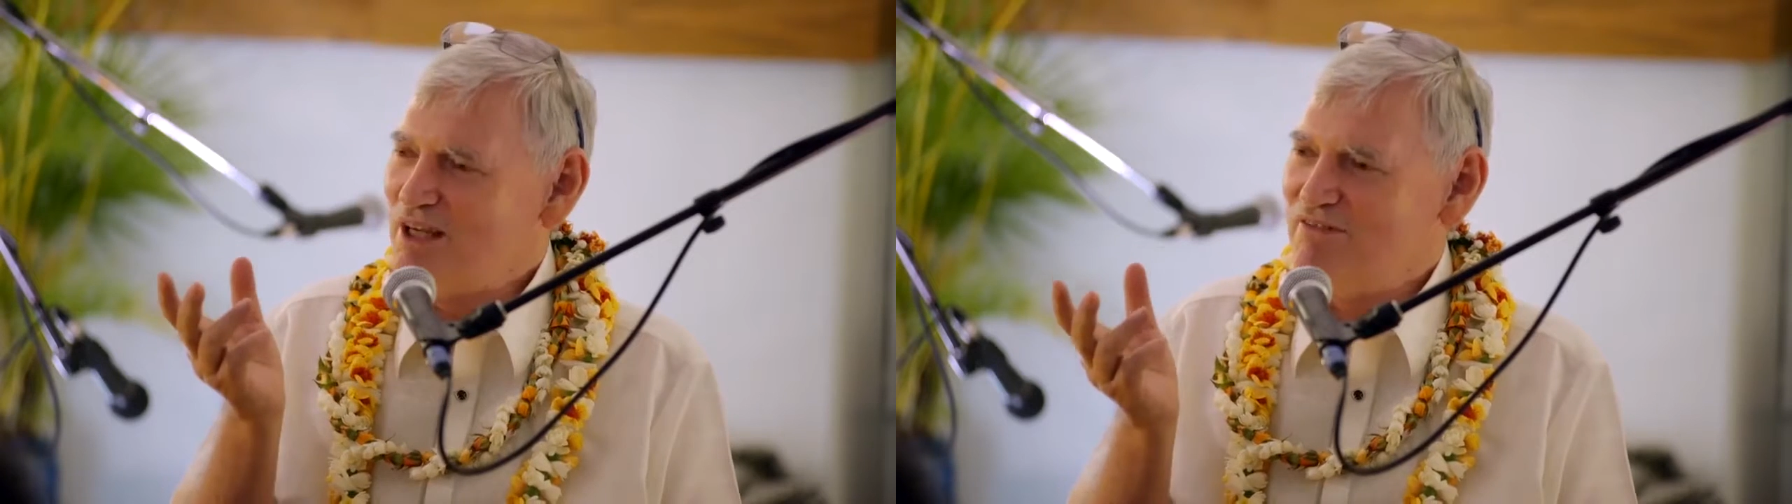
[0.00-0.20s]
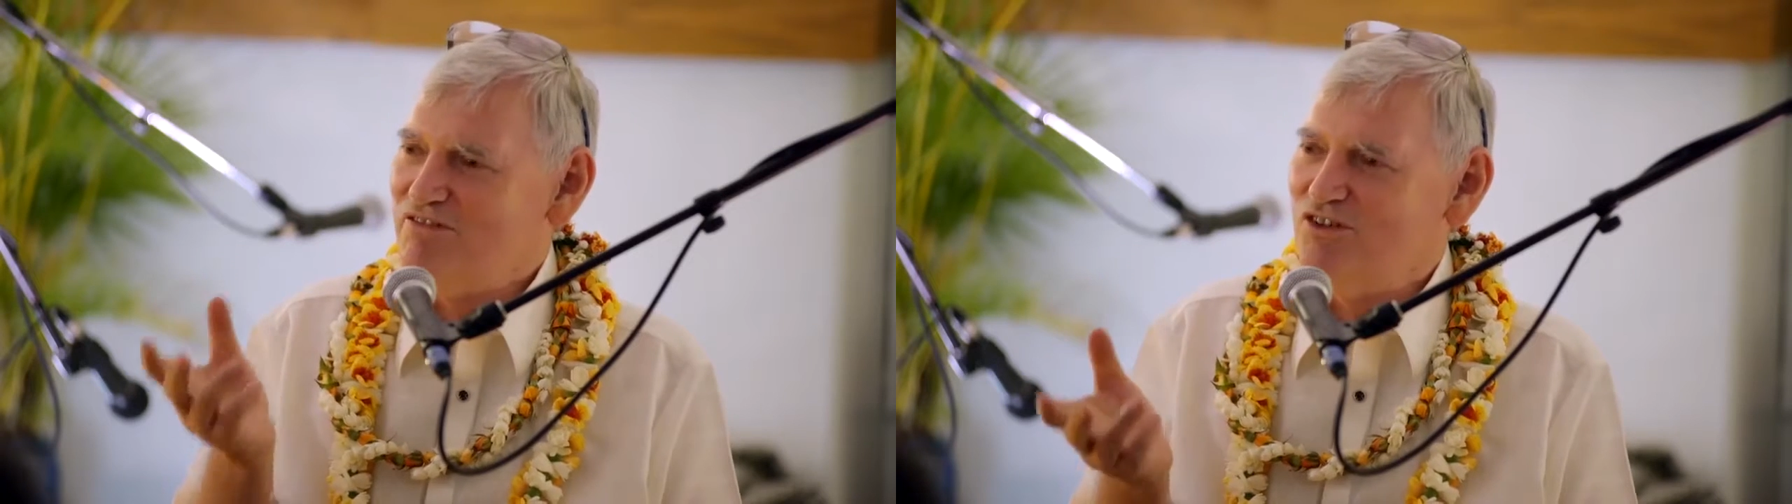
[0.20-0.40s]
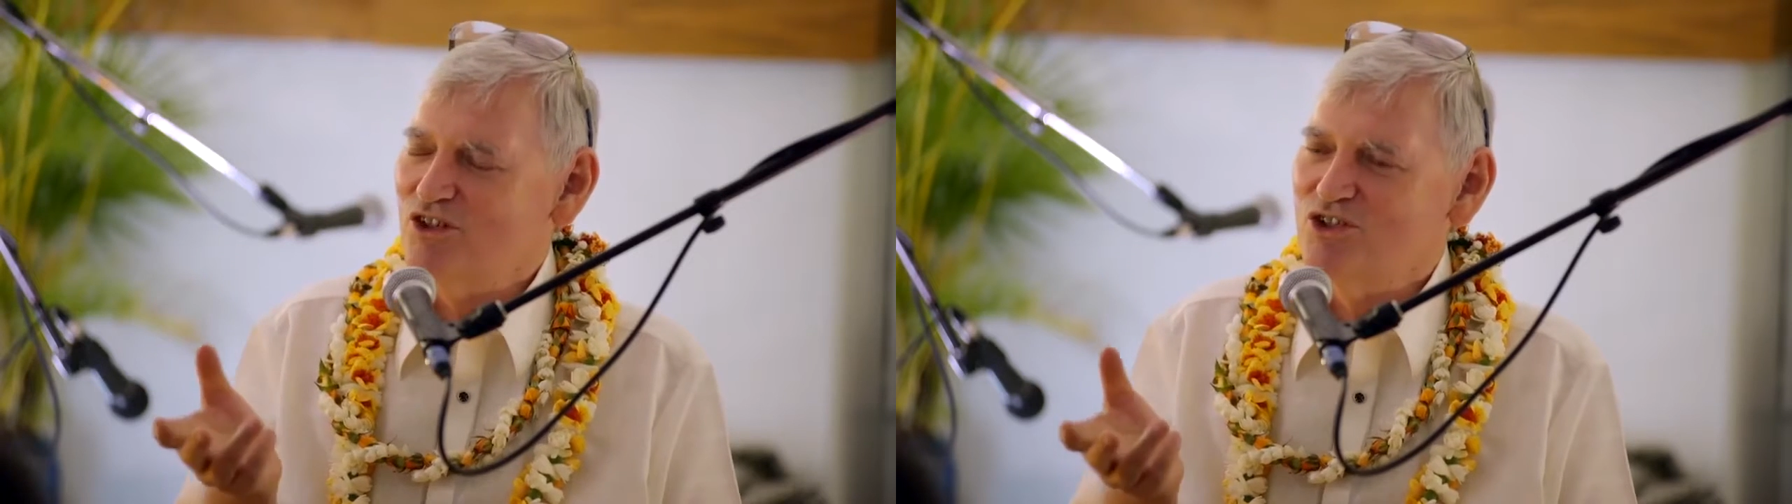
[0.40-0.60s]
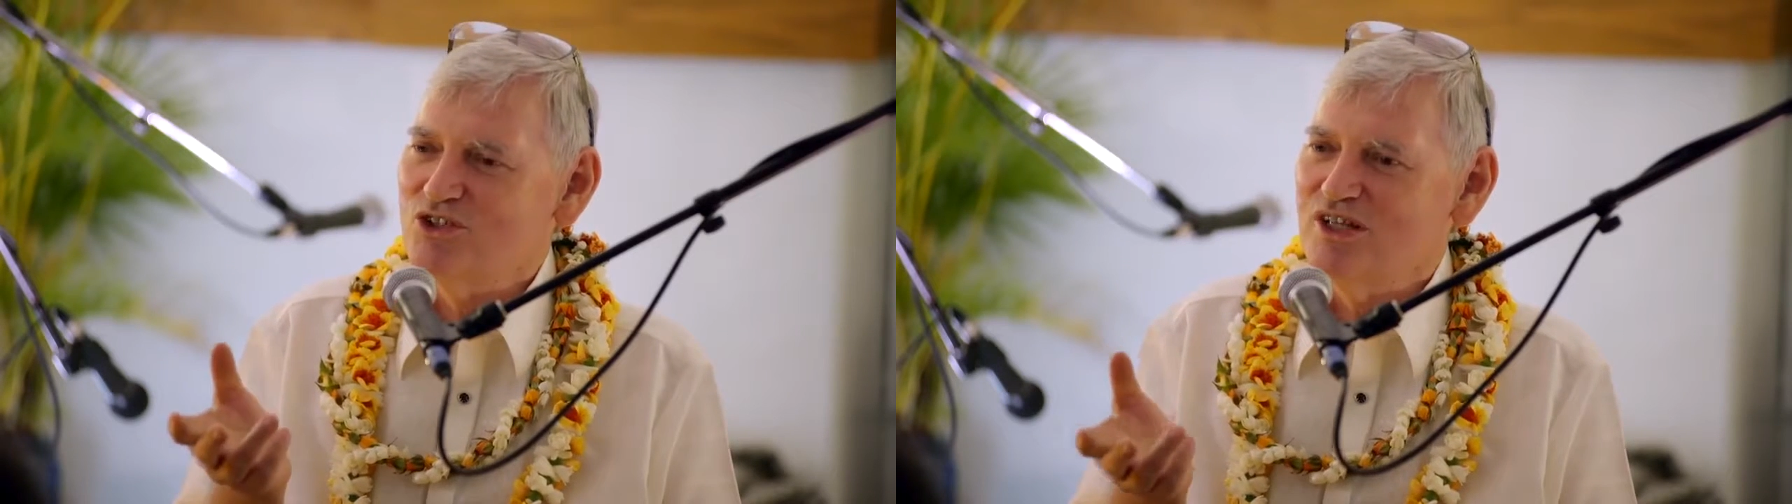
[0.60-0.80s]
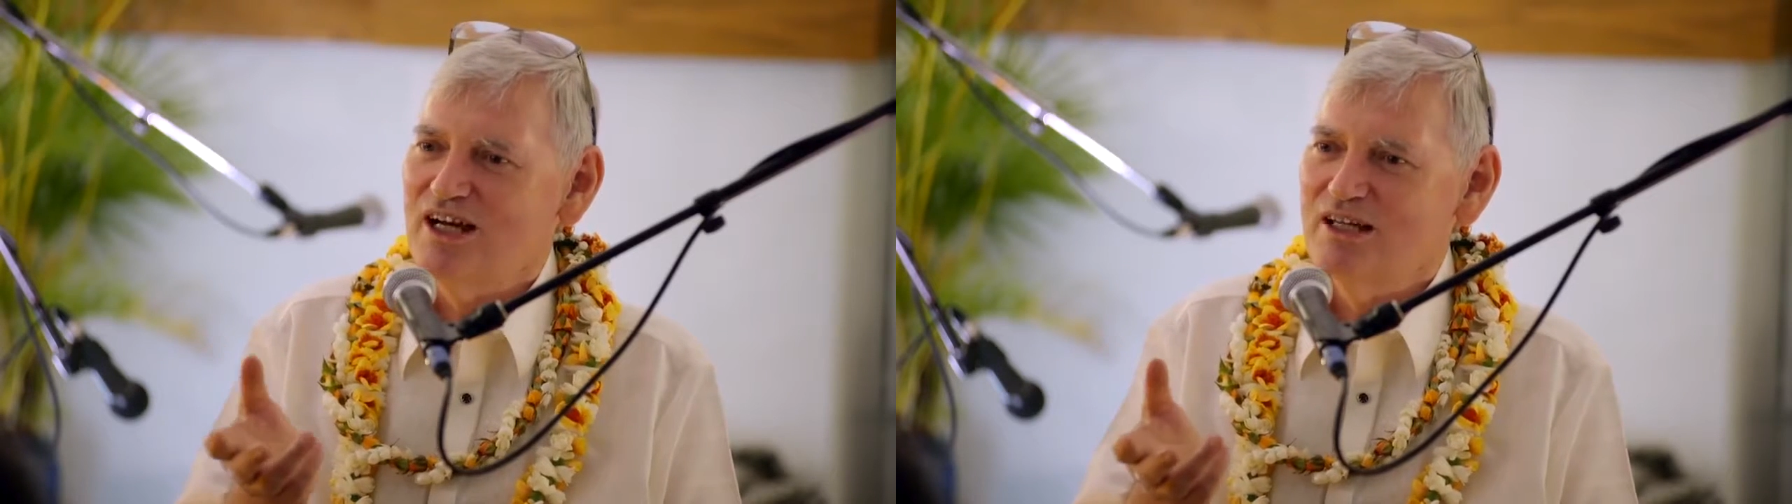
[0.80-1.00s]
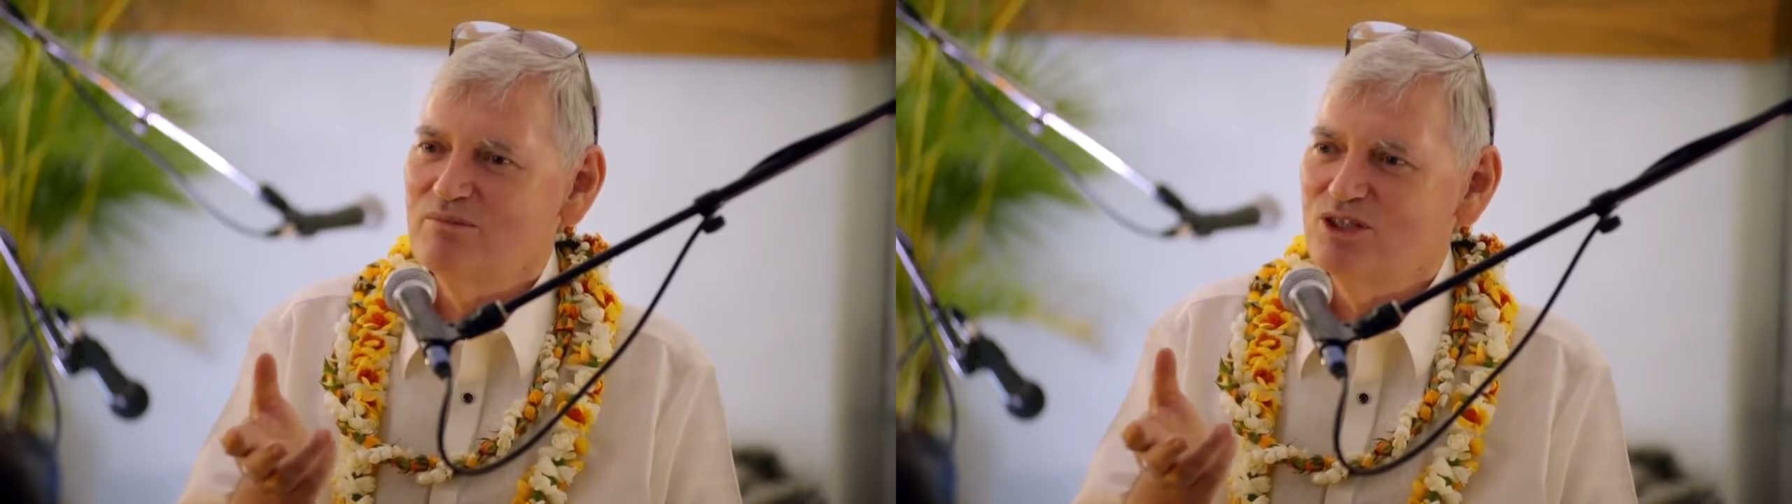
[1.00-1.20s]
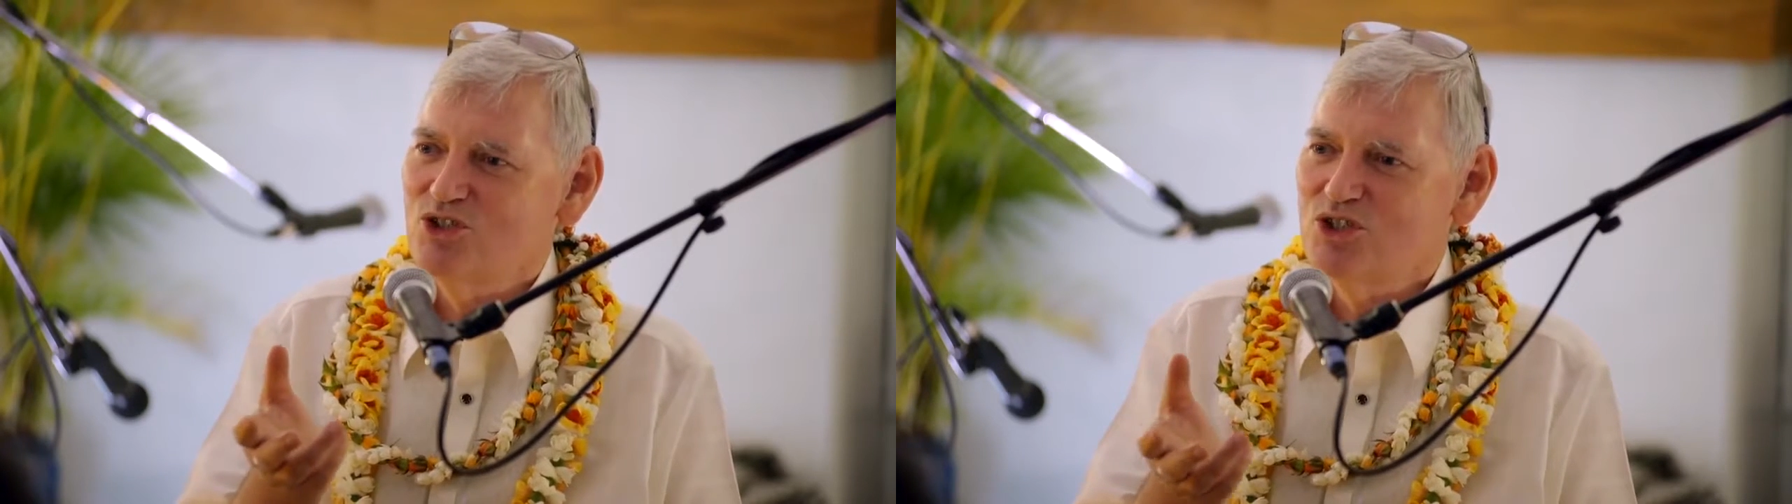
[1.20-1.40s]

my first time in